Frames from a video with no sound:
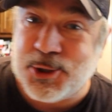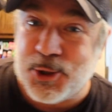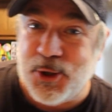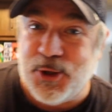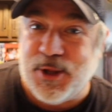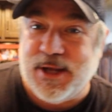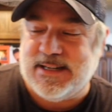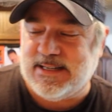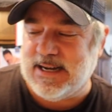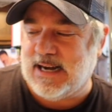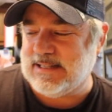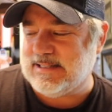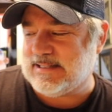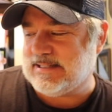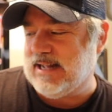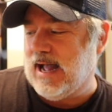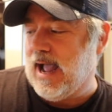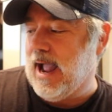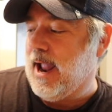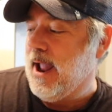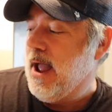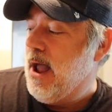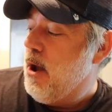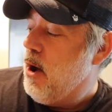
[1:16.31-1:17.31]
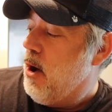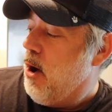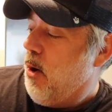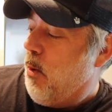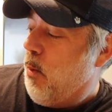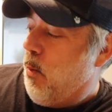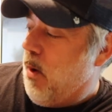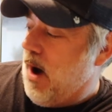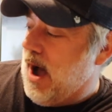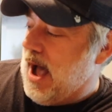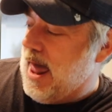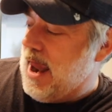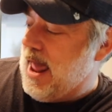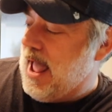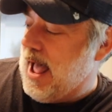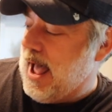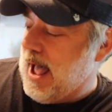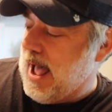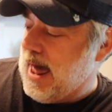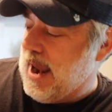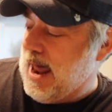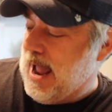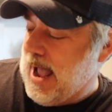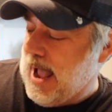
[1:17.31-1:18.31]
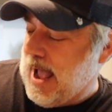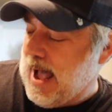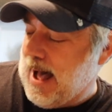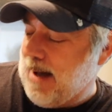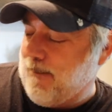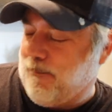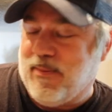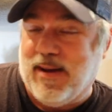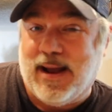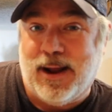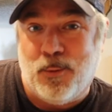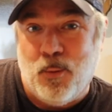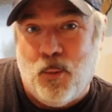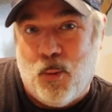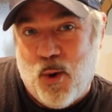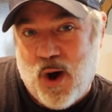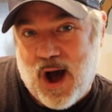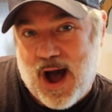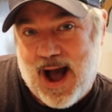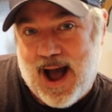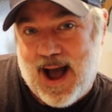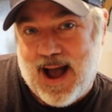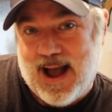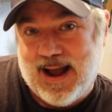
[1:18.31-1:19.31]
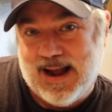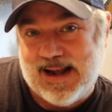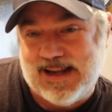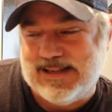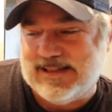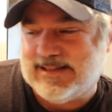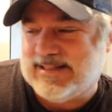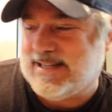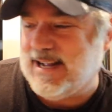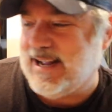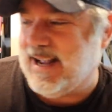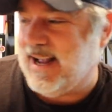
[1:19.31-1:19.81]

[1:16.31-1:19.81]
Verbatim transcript: truly does say what had happened was